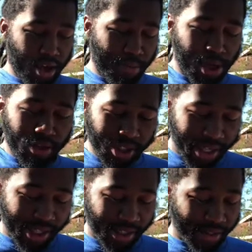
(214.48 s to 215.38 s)
My old
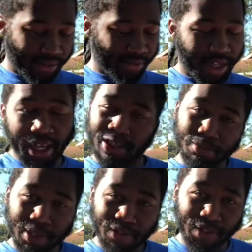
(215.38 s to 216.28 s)
lady, we ain't got too
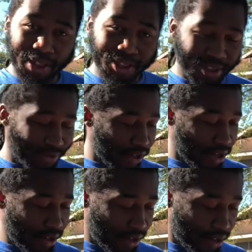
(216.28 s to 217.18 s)
much footage of
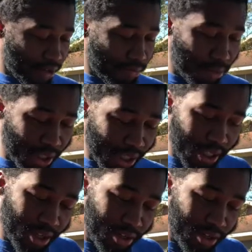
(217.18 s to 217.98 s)
her, but